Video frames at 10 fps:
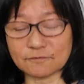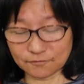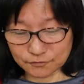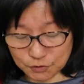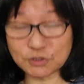
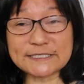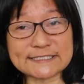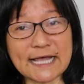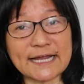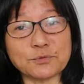to
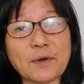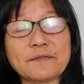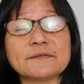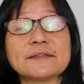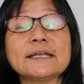decide
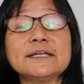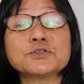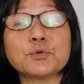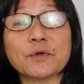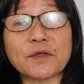whether they need
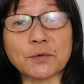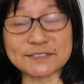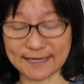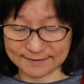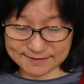to withhold
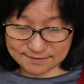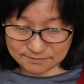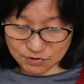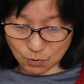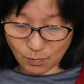tax.
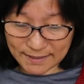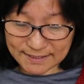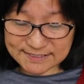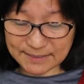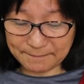So one
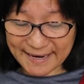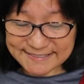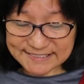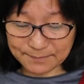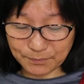is the
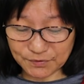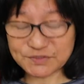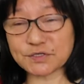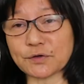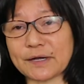basic
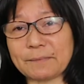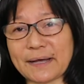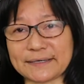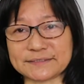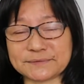personal
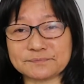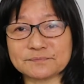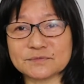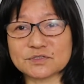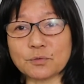amount.
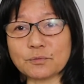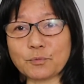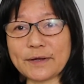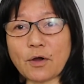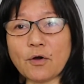So
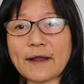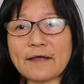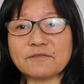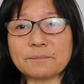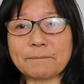we all
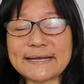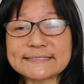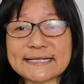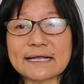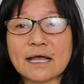have a
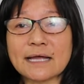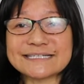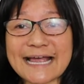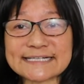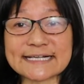basic
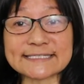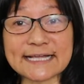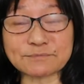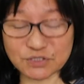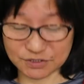tax
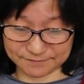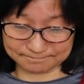exemption.